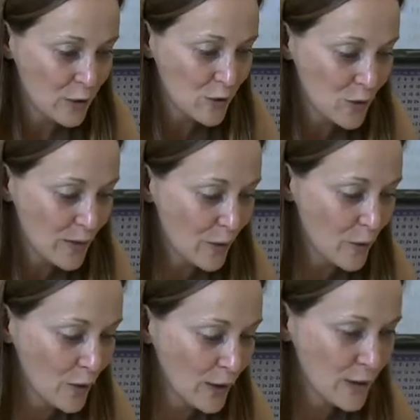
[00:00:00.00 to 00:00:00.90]
join that
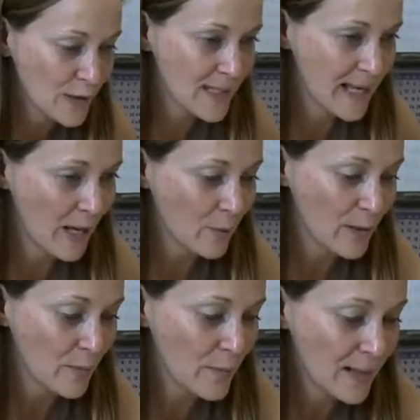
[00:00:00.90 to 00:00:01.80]
on? Can you see how we
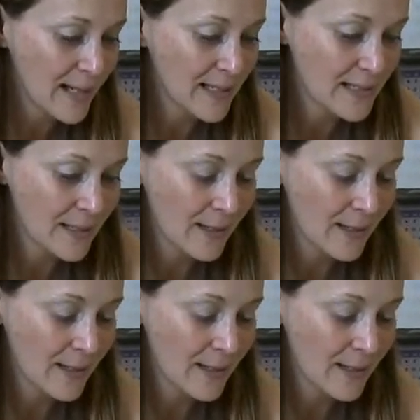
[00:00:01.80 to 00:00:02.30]
complete